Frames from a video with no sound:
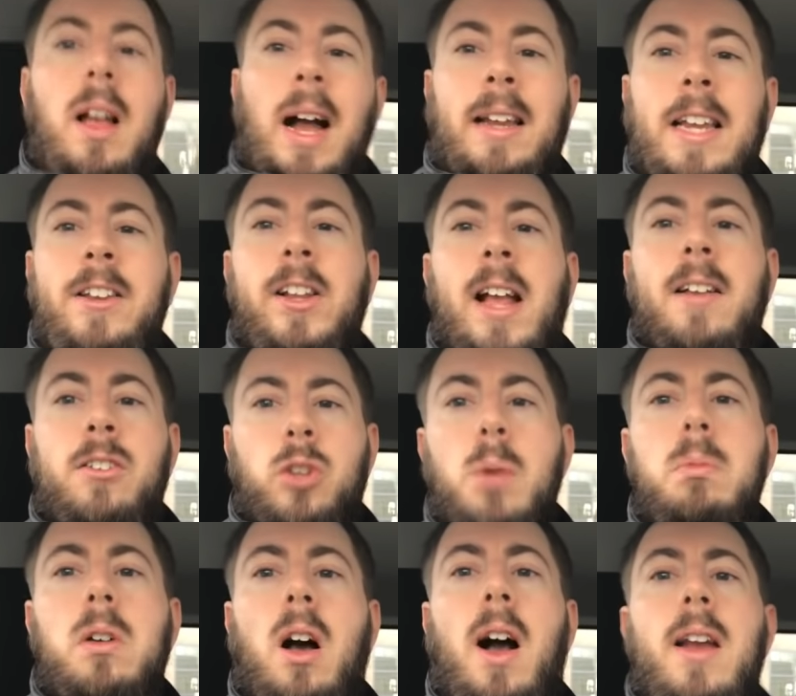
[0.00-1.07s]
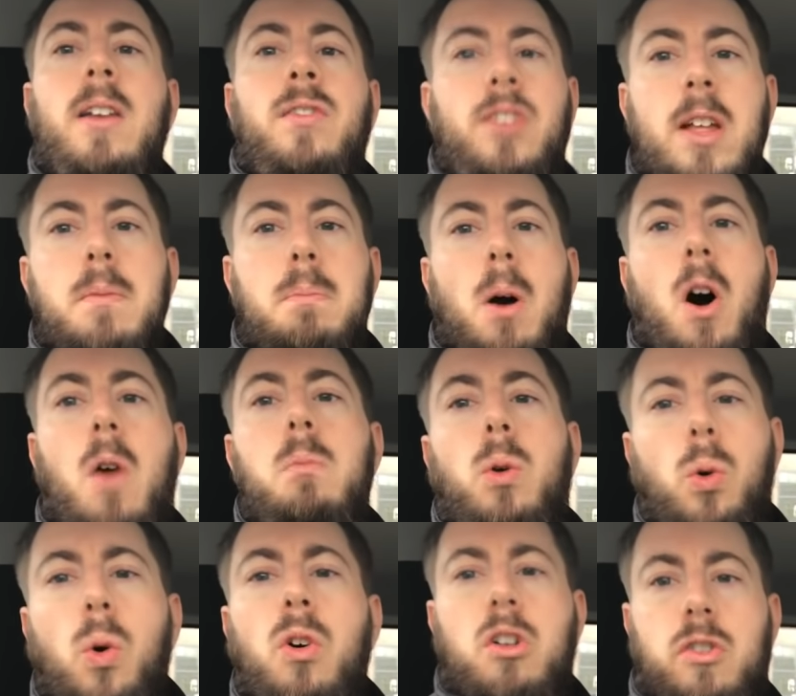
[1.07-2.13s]
I need to get some kind of lip balm
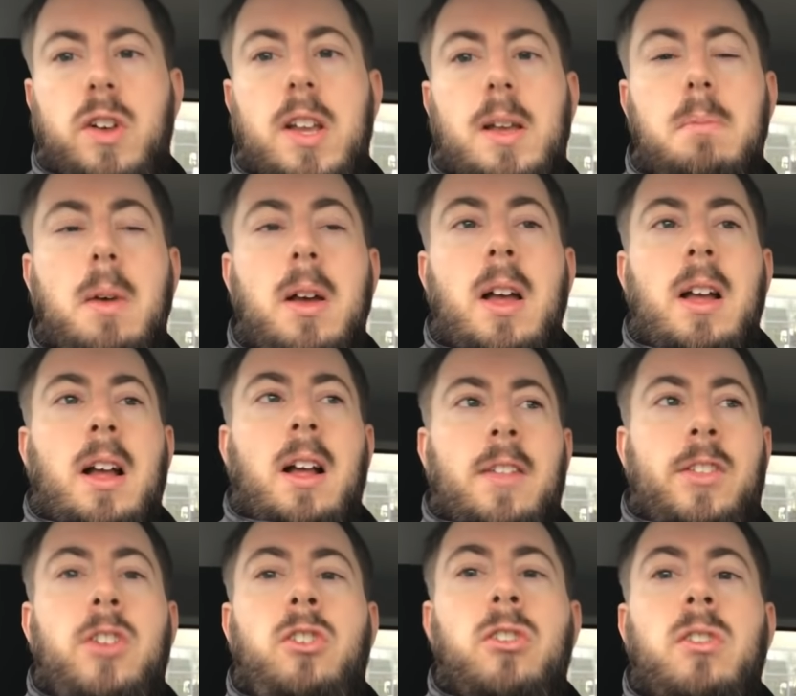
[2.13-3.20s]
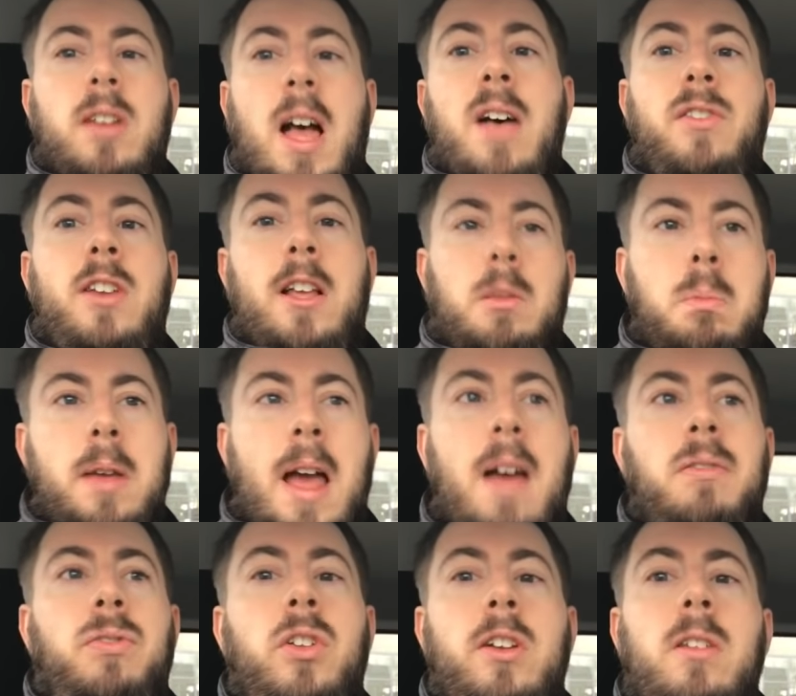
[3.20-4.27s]
or cream that doesn't have an
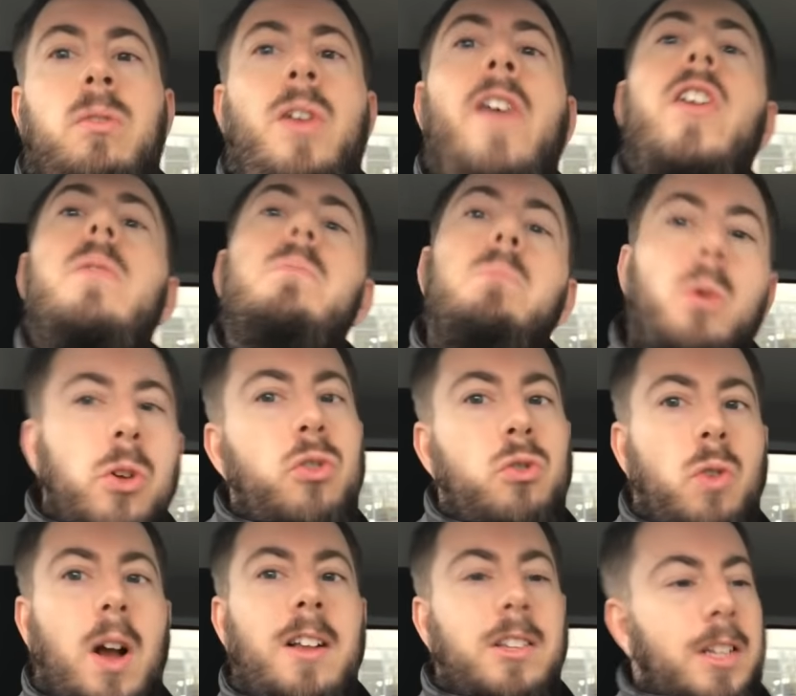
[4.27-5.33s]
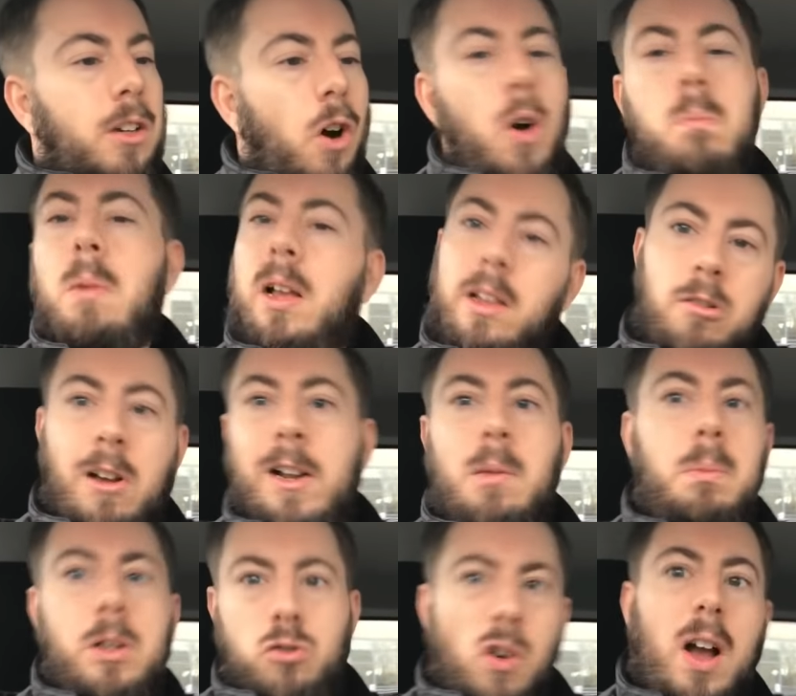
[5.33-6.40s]
SPF that is very moisturizing on my
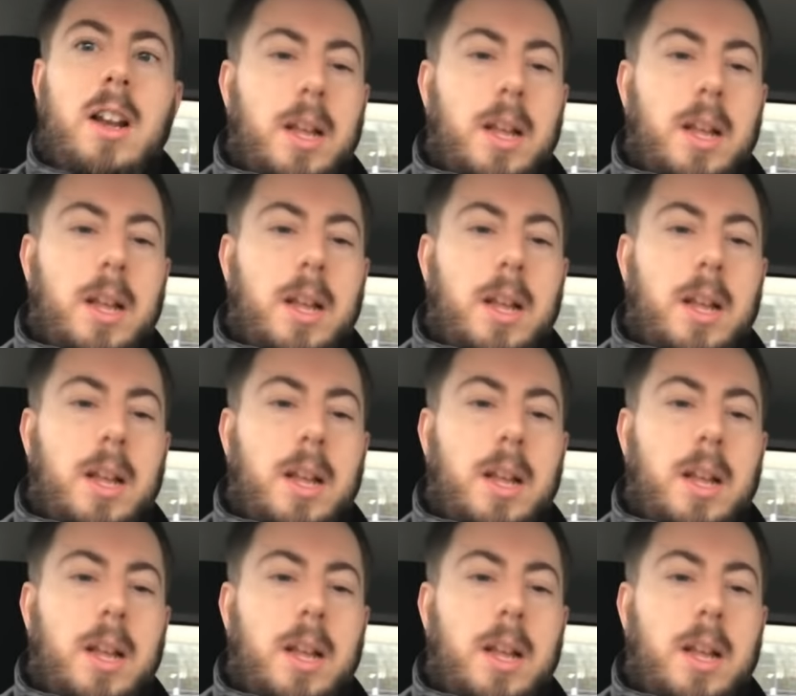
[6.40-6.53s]
incredibly dry